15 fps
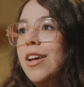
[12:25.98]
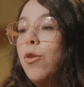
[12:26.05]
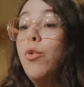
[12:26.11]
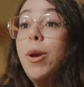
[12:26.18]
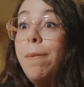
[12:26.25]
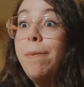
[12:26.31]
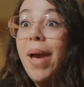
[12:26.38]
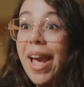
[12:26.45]

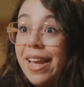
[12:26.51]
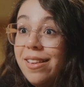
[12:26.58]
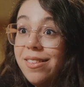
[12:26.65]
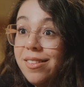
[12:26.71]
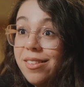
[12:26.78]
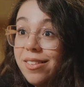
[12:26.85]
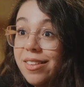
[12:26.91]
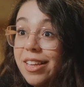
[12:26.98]
We
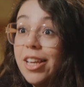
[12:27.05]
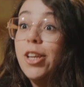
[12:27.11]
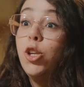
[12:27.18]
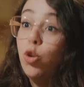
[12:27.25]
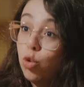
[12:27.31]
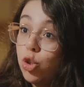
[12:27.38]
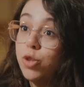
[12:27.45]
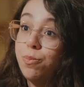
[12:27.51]
paid
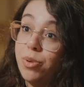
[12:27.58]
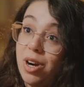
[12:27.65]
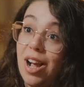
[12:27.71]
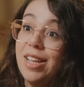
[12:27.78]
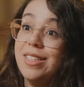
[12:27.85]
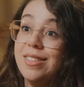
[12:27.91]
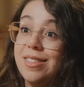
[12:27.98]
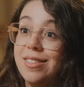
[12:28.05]
huge
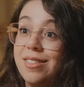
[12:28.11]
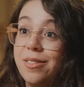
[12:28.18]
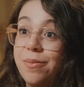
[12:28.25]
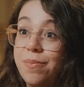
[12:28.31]
price.